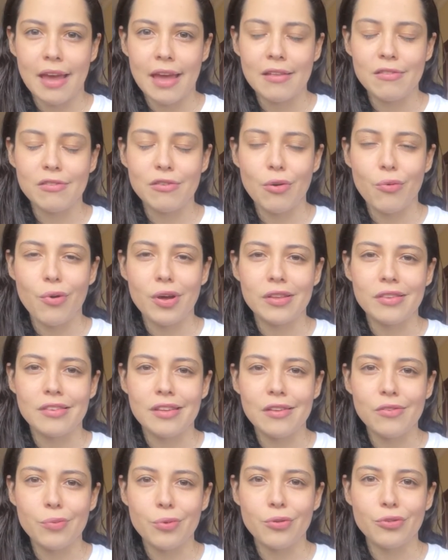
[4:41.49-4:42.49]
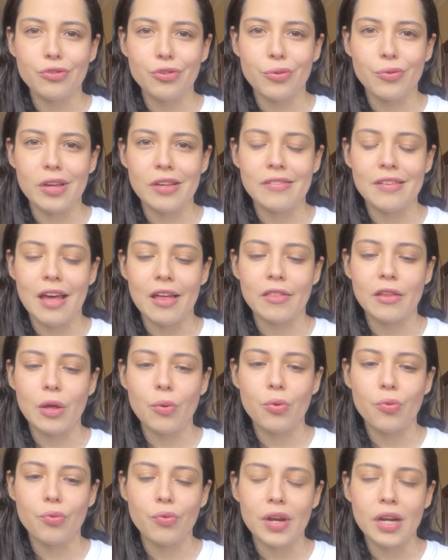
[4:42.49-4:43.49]
And so what this will do is that they
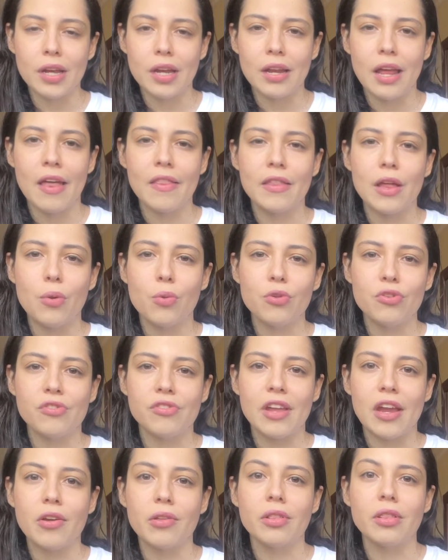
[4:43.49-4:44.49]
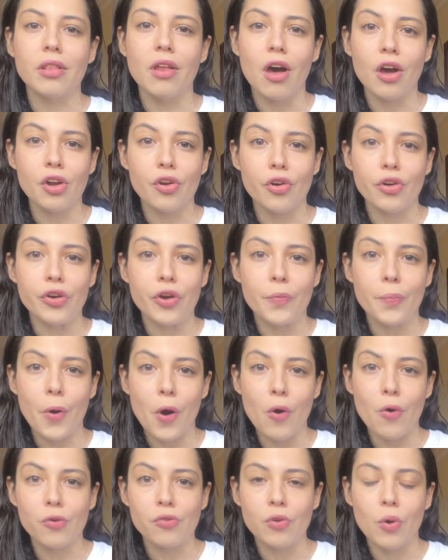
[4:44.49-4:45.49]
will read it and they will stay longer on your
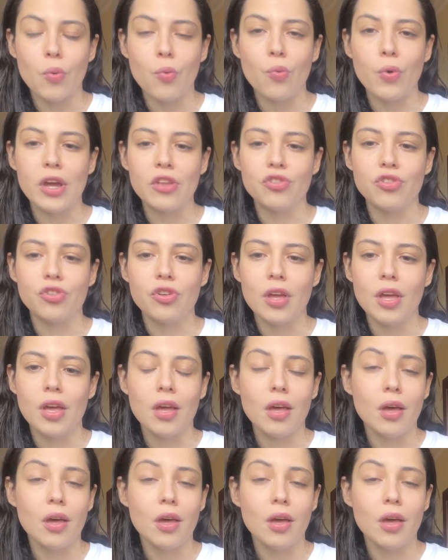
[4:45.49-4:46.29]
post, which